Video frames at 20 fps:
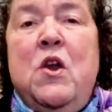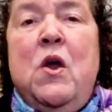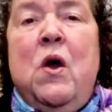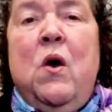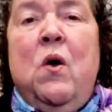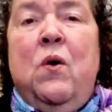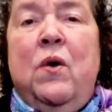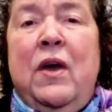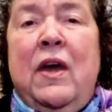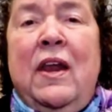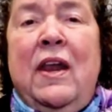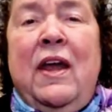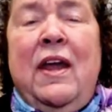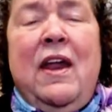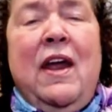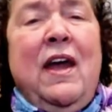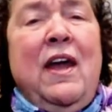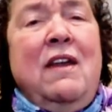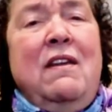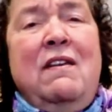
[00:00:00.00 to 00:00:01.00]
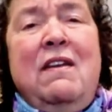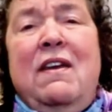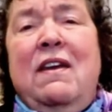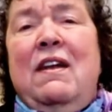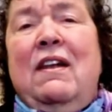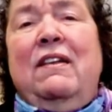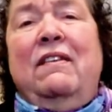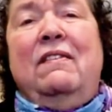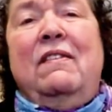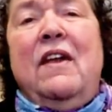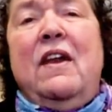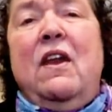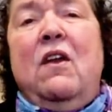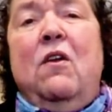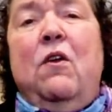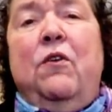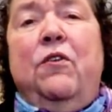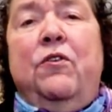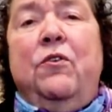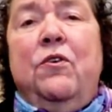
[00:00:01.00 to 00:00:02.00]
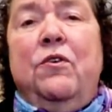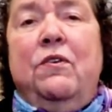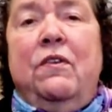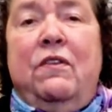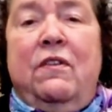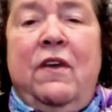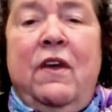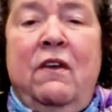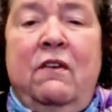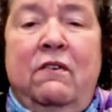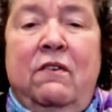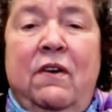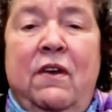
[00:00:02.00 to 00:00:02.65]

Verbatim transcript: know. And I, I studied all sorts of things